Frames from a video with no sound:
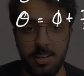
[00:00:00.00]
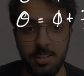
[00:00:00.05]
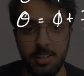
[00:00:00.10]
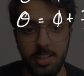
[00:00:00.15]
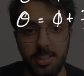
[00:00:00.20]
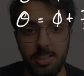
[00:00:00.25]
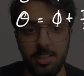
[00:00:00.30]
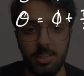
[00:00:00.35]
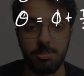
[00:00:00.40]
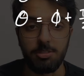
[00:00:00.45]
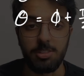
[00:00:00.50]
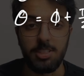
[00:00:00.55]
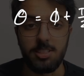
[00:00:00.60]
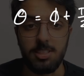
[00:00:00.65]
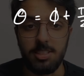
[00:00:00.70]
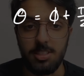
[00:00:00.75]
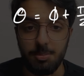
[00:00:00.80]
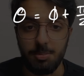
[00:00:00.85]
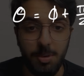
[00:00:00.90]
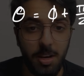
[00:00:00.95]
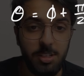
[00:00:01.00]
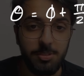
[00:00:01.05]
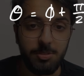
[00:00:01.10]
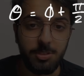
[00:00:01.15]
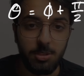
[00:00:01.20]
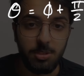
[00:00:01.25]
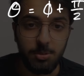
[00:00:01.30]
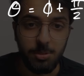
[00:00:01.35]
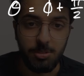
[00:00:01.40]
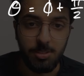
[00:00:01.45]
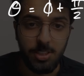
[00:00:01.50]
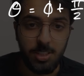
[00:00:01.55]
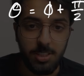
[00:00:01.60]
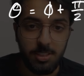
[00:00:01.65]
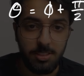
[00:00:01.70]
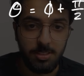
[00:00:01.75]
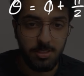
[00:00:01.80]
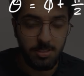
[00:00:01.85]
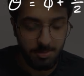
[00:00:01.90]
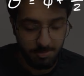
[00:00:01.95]
90 degrees is pi over 2 in
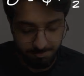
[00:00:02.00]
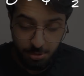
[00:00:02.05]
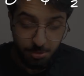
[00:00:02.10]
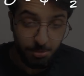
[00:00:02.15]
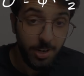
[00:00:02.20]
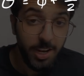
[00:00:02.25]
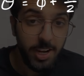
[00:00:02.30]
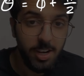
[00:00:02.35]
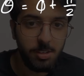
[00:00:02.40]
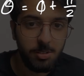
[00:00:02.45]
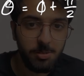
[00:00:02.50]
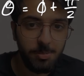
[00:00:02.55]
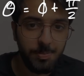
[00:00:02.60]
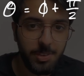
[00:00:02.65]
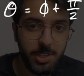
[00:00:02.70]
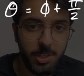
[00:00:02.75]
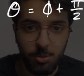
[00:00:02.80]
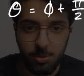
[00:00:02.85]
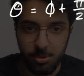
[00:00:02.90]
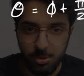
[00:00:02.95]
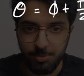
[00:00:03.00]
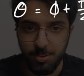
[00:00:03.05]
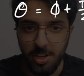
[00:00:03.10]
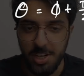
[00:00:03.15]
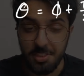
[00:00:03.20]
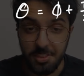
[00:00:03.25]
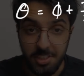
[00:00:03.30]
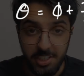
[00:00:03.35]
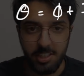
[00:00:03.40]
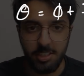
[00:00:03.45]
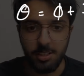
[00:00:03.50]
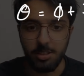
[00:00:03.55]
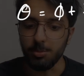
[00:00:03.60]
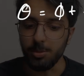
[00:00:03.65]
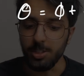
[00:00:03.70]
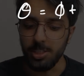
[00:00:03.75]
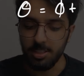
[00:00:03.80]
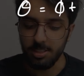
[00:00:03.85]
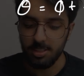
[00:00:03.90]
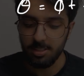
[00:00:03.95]
radians. So now, in order to find theta,
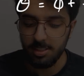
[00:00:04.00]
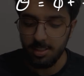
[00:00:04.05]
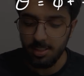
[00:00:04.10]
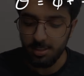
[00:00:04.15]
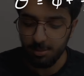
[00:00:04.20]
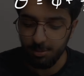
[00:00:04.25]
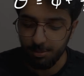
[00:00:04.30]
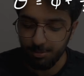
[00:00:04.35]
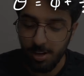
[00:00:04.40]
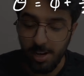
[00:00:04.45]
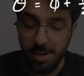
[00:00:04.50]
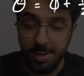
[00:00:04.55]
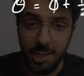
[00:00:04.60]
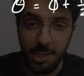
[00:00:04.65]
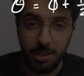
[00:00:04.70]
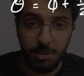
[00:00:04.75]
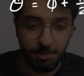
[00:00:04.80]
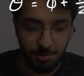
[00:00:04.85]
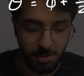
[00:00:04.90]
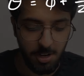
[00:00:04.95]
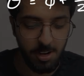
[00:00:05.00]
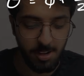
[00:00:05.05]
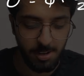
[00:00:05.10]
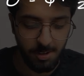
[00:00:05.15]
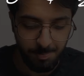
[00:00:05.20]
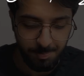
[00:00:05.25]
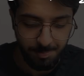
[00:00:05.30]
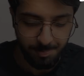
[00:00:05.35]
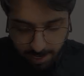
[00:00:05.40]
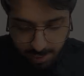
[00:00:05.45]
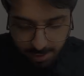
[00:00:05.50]
we just need to find out phi.